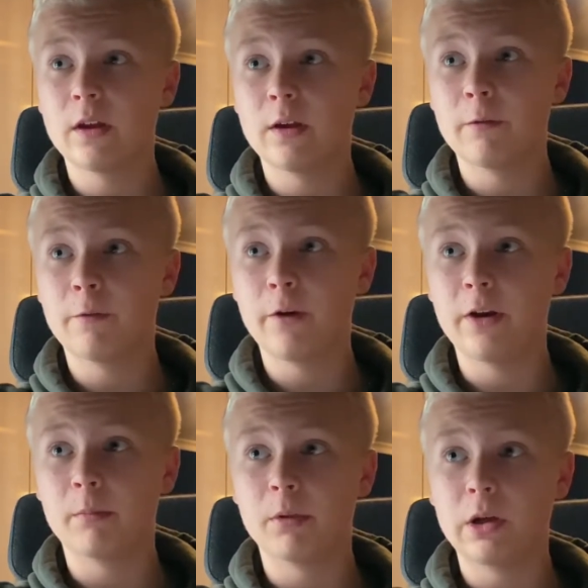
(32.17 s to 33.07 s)

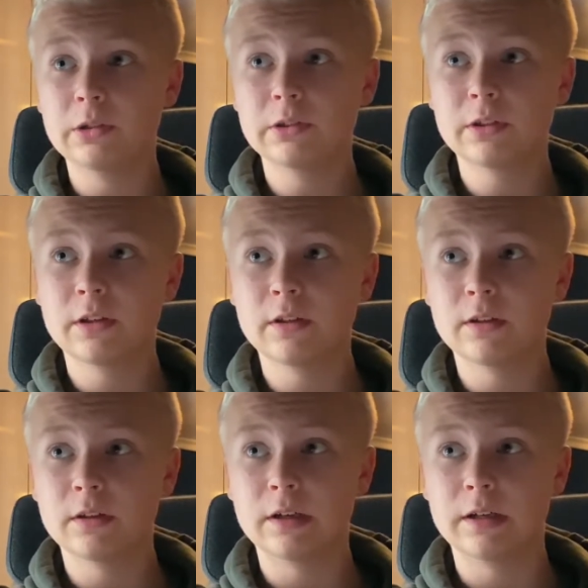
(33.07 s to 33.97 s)
Freedom Blast,
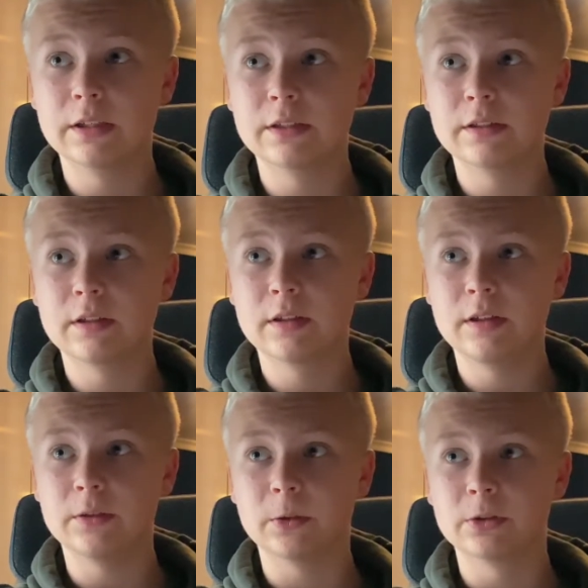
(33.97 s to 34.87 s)
as
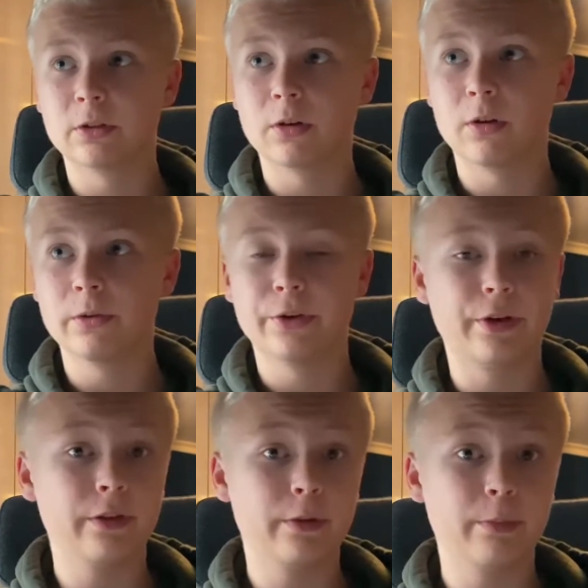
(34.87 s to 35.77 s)
he's also called on
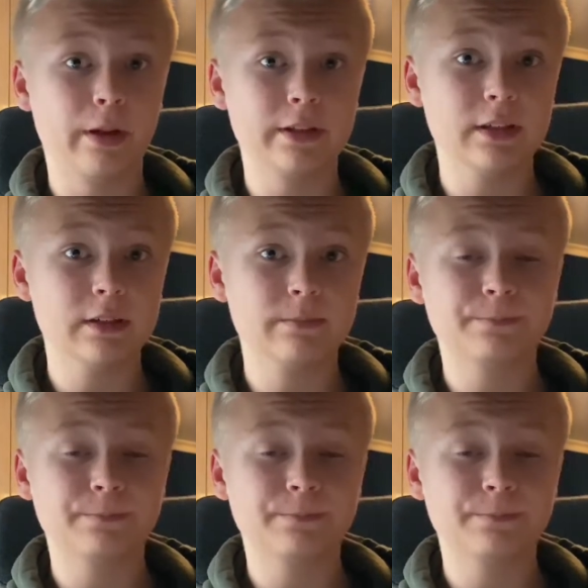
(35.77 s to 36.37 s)
other places.